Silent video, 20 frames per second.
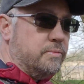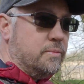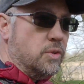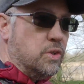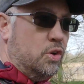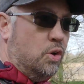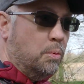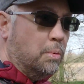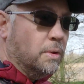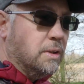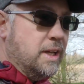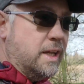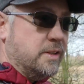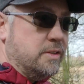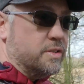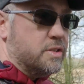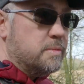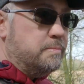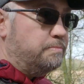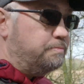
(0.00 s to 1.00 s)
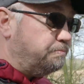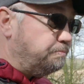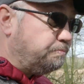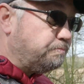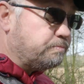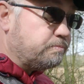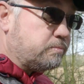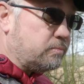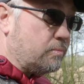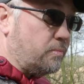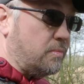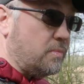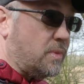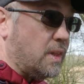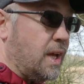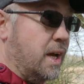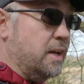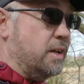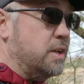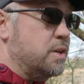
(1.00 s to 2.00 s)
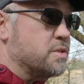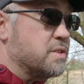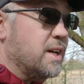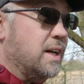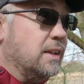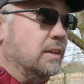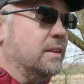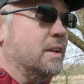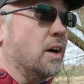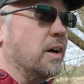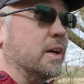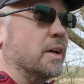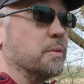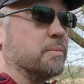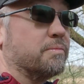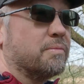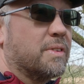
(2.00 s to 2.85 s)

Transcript: normal lens. I use that a lot.